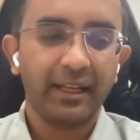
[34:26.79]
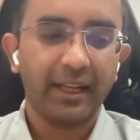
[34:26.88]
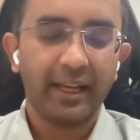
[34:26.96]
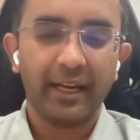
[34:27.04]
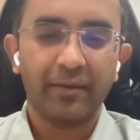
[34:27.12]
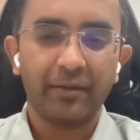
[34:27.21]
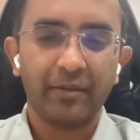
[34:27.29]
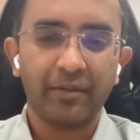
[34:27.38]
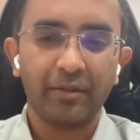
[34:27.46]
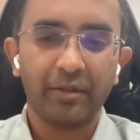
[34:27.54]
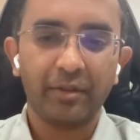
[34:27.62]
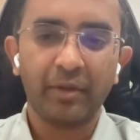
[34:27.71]
And it was
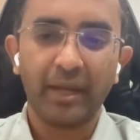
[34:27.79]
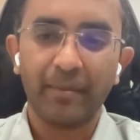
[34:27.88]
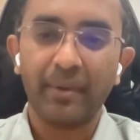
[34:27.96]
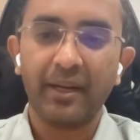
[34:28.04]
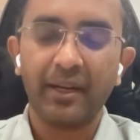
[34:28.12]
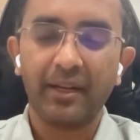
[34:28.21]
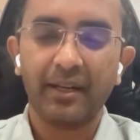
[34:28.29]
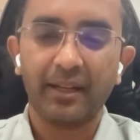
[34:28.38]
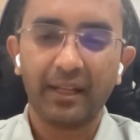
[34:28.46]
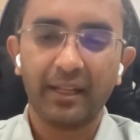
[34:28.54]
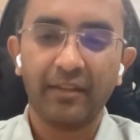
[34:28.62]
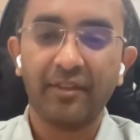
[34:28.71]
good to embed it
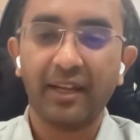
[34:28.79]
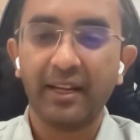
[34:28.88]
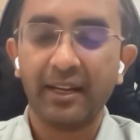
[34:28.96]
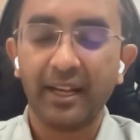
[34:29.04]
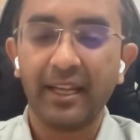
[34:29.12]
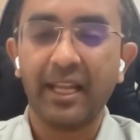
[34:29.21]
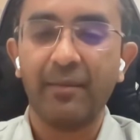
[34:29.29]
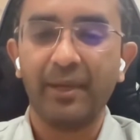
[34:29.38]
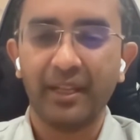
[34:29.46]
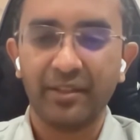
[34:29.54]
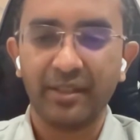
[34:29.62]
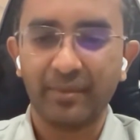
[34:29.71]
inside a gaming
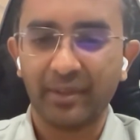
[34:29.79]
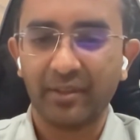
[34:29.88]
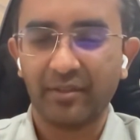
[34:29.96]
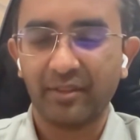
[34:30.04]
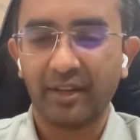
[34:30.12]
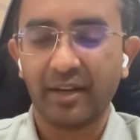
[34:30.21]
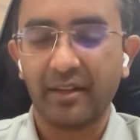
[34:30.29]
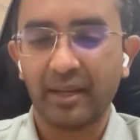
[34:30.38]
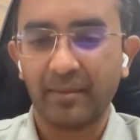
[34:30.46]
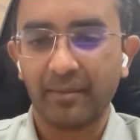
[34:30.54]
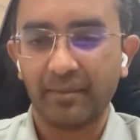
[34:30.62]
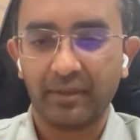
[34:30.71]
engine because the
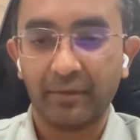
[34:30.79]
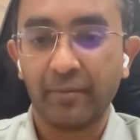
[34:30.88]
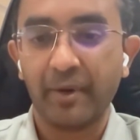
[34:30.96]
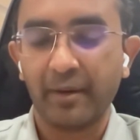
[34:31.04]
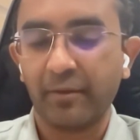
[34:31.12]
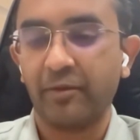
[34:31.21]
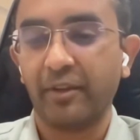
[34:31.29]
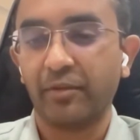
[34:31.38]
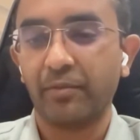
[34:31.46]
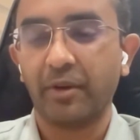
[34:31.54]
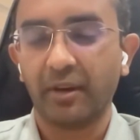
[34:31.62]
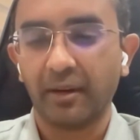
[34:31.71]
runtime footprint was very
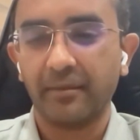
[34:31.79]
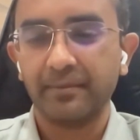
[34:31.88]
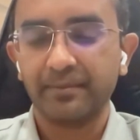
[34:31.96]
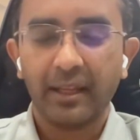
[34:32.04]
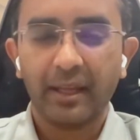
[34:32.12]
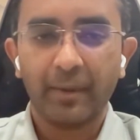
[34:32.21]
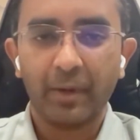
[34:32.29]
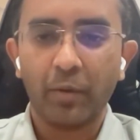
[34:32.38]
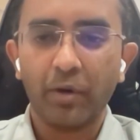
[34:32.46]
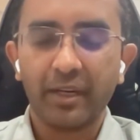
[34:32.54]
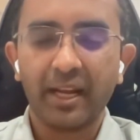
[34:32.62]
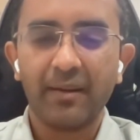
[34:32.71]
small. But over
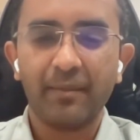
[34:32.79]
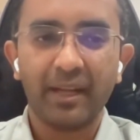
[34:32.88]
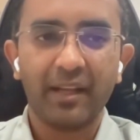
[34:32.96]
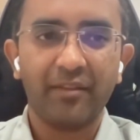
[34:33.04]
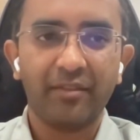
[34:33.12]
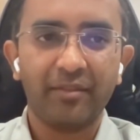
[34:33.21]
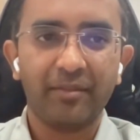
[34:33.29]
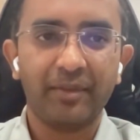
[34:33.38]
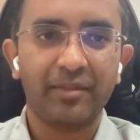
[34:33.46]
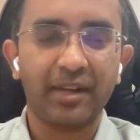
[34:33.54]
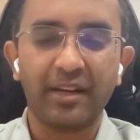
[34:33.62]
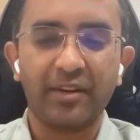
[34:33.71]
time, as we
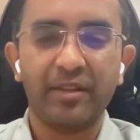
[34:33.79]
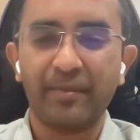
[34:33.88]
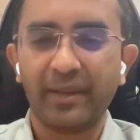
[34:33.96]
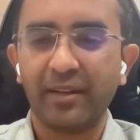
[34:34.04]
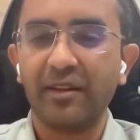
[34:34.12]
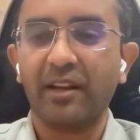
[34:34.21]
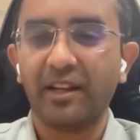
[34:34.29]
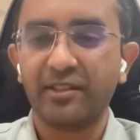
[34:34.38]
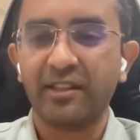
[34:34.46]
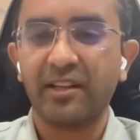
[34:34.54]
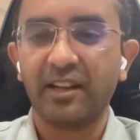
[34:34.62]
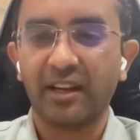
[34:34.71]
started shipping in a larger
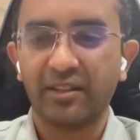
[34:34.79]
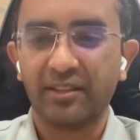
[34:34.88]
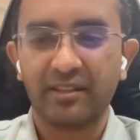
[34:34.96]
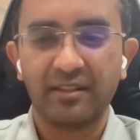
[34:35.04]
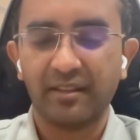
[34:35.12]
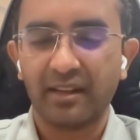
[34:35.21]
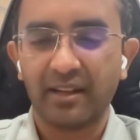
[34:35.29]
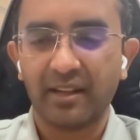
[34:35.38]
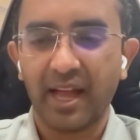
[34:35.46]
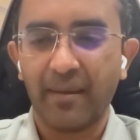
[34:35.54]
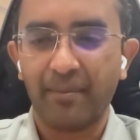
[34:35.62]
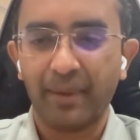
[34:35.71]
and larger
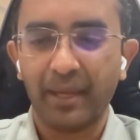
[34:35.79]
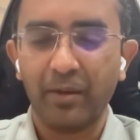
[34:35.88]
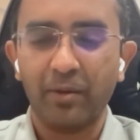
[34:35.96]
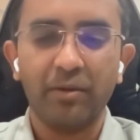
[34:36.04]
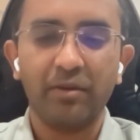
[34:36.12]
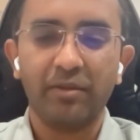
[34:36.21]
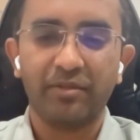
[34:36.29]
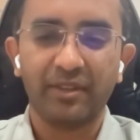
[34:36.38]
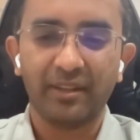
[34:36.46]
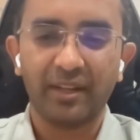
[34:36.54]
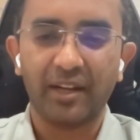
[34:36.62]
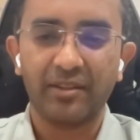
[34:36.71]
app payloads and
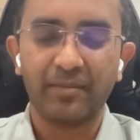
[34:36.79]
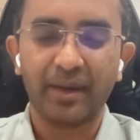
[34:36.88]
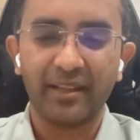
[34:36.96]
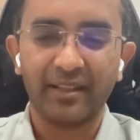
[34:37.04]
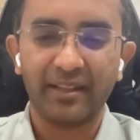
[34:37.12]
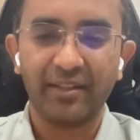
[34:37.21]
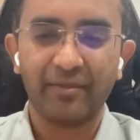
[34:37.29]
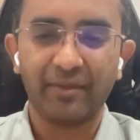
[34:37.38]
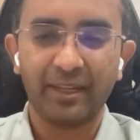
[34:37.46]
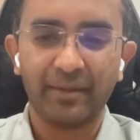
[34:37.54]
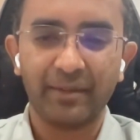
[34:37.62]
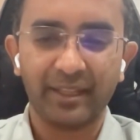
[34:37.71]
larger binaries for
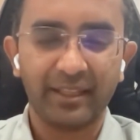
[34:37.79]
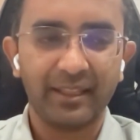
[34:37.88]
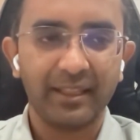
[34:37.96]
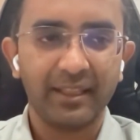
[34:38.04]
everything,